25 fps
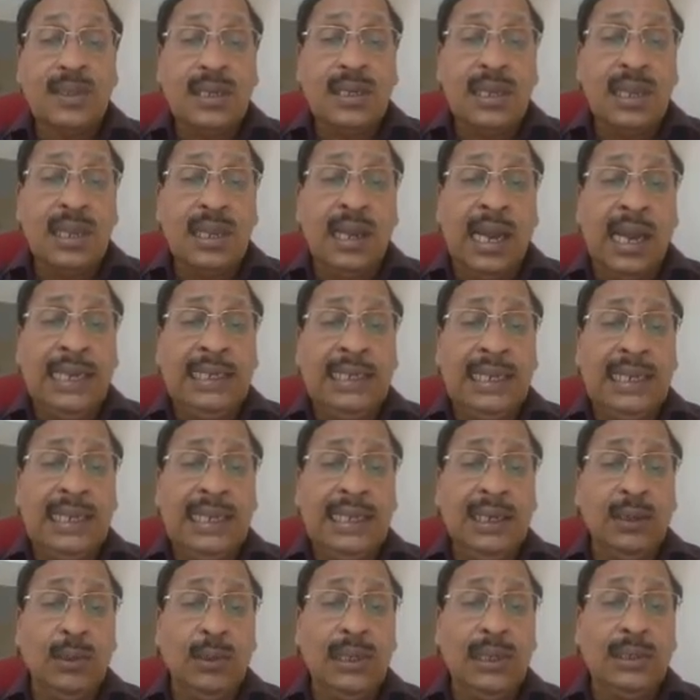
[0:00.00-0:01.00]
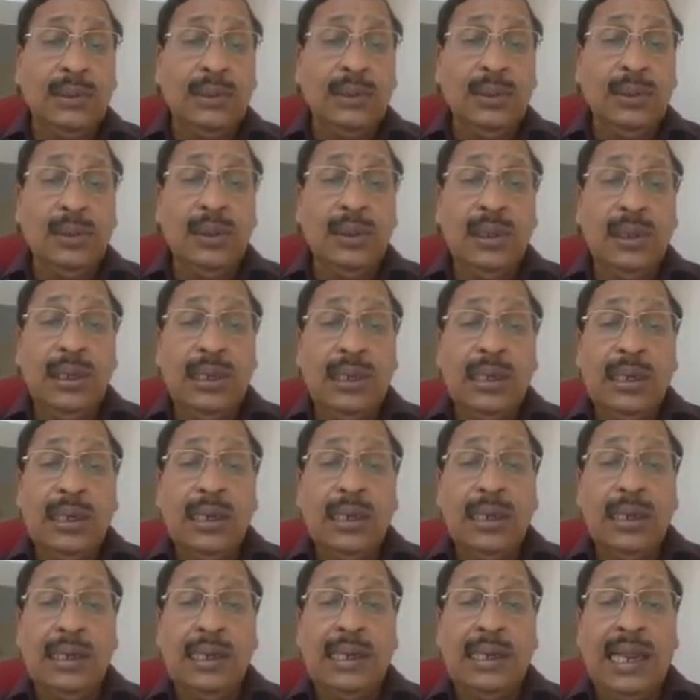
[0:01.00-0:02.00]
IL equal to
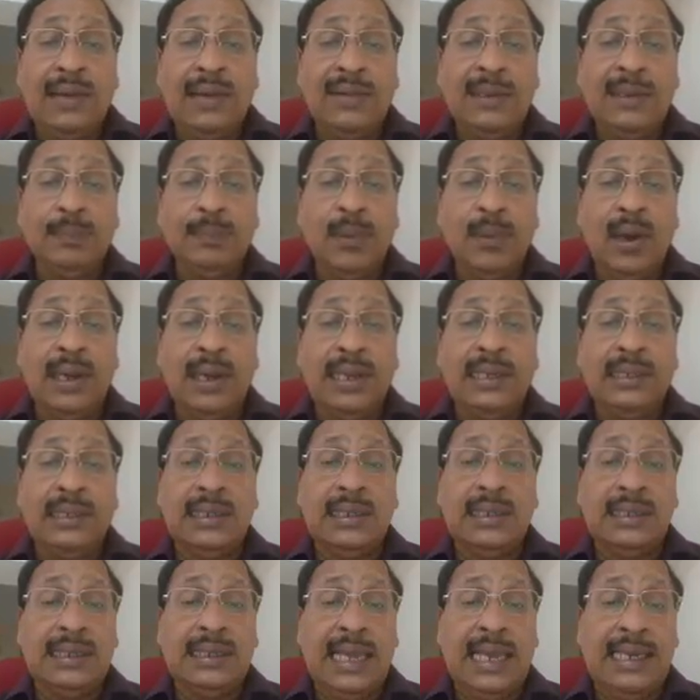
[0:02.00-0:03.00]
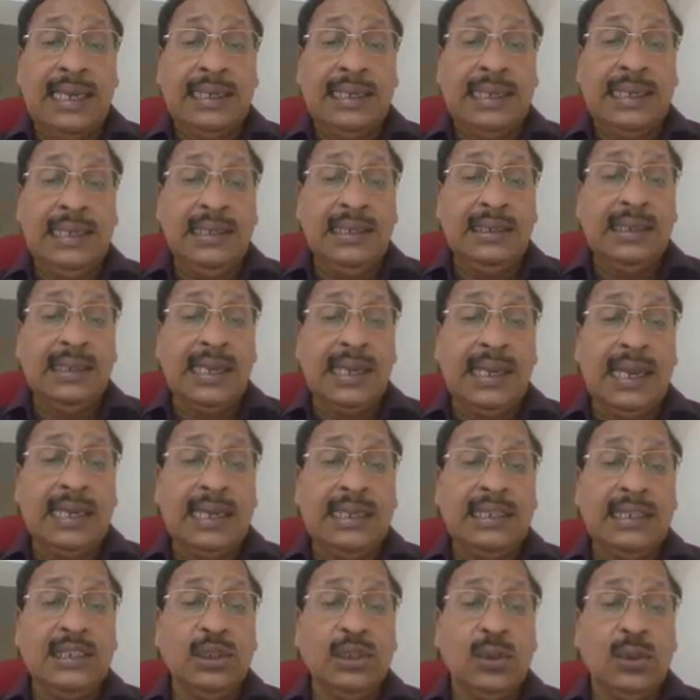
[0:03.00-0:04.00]
11.98 and
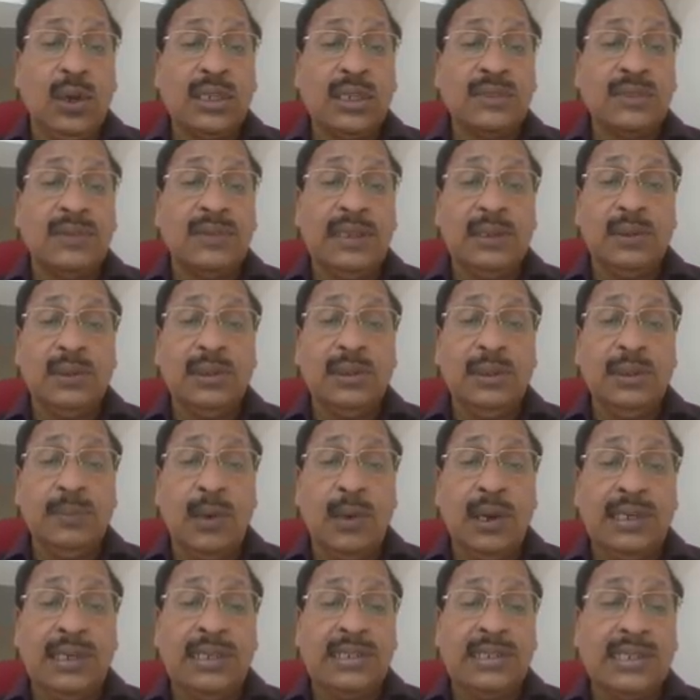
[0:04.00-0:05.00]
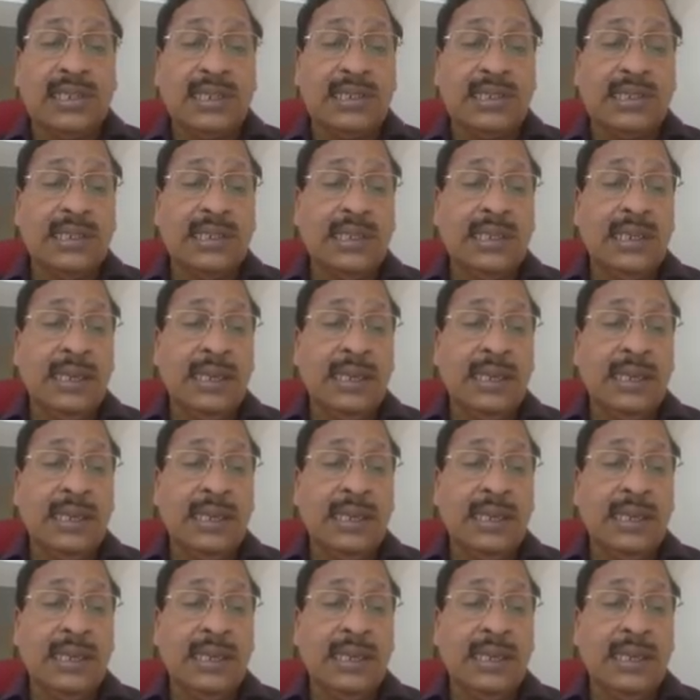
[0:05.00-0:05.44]
into cos phi equal to 0.6.